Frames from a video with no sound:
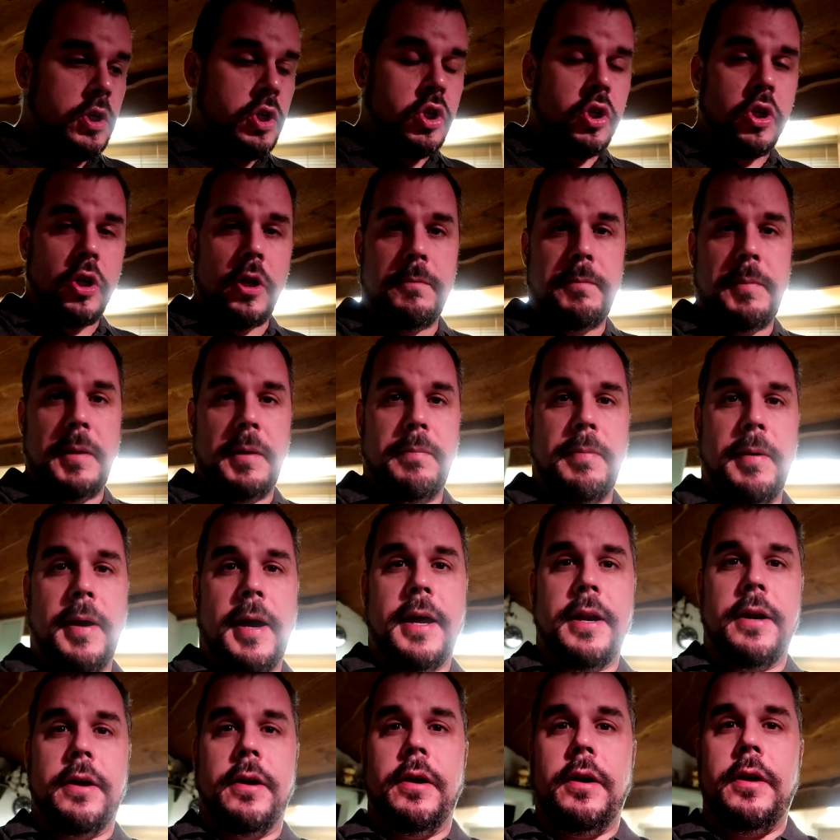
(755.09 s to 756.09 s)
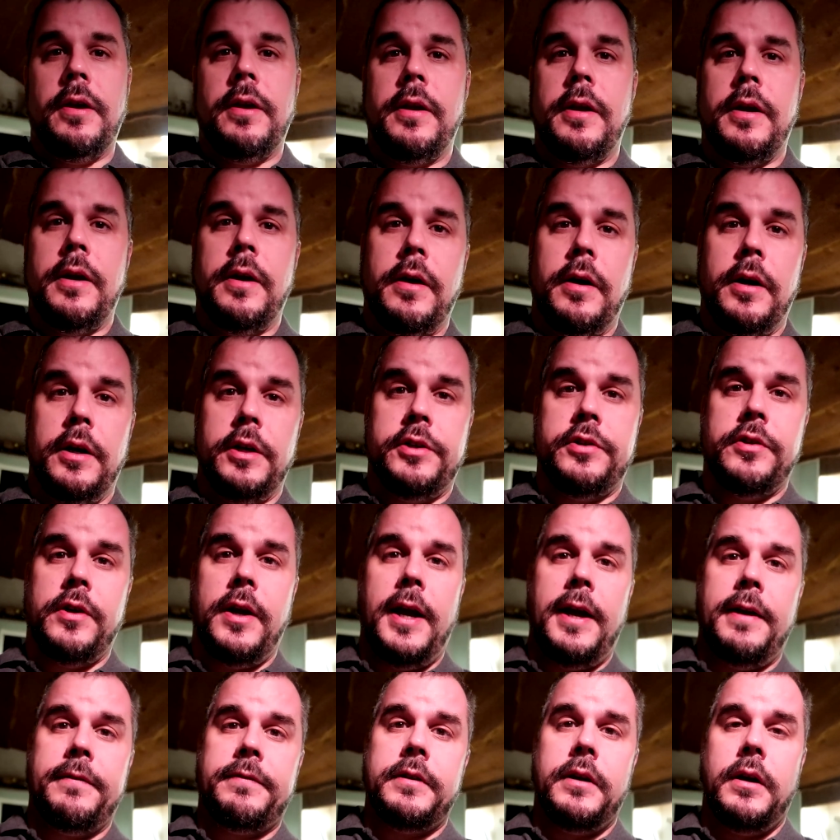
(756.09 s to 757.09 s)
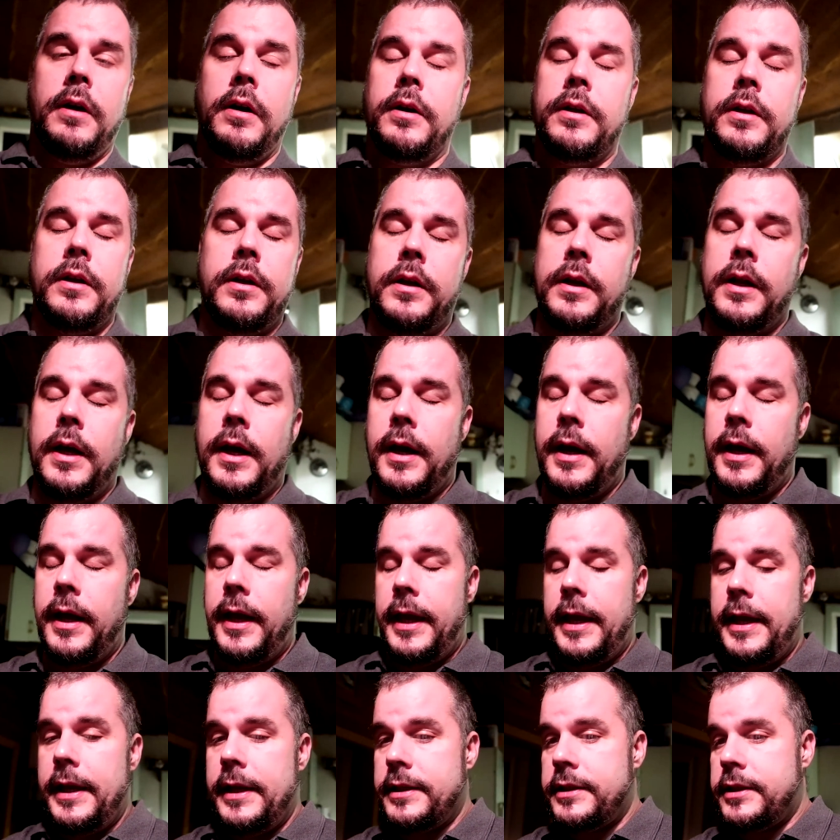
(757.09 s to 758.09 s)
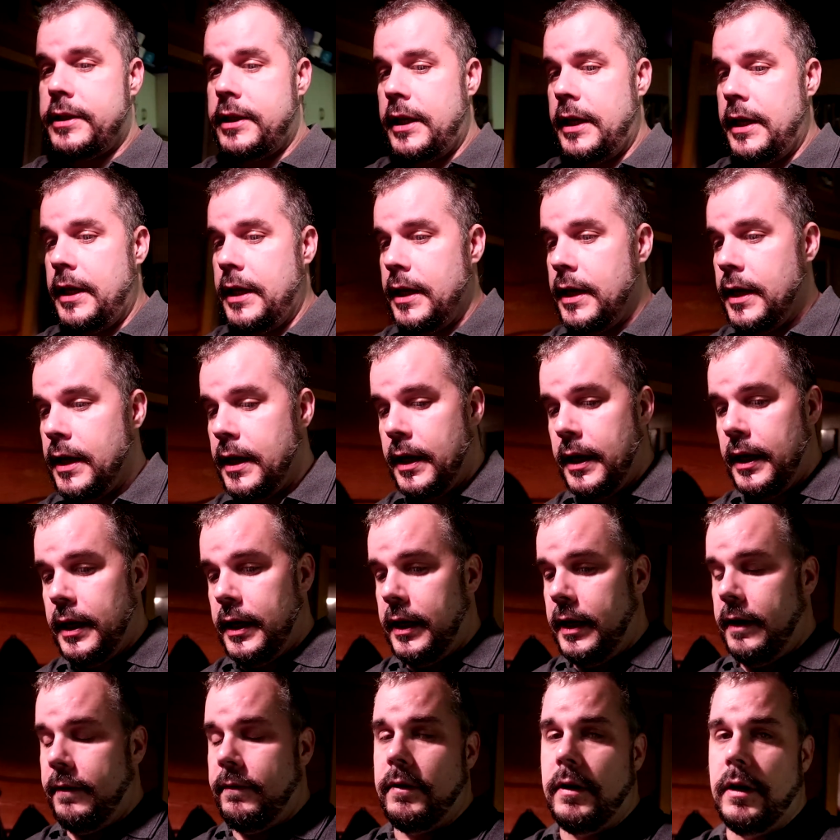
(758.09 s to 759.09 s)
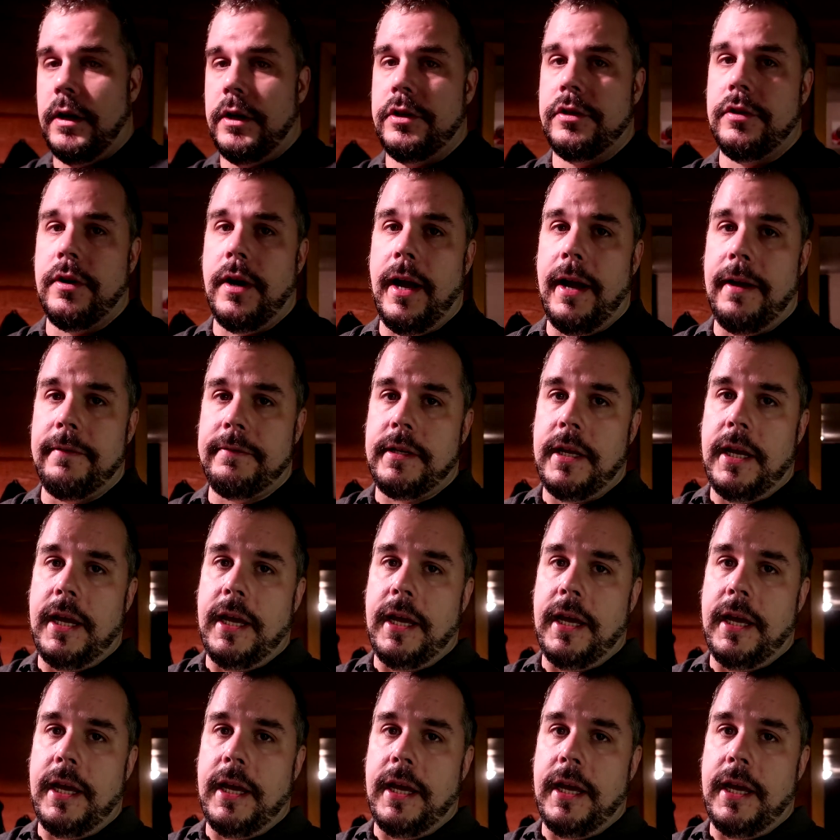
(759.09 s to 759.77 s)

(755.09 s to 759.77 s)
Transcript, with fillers: should be better on draft on uh, AC, even on draft